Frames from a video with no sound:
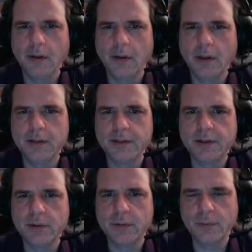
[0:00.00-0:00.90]
and
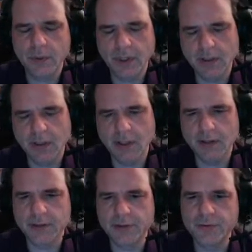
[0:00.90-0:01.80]
so we'll get like a
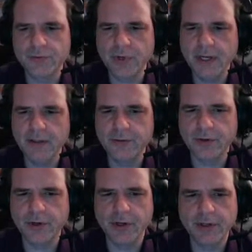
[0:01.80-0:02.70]
straight
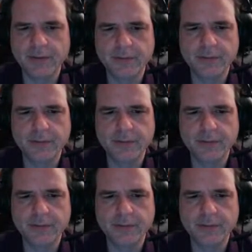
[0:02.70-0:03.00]
drawn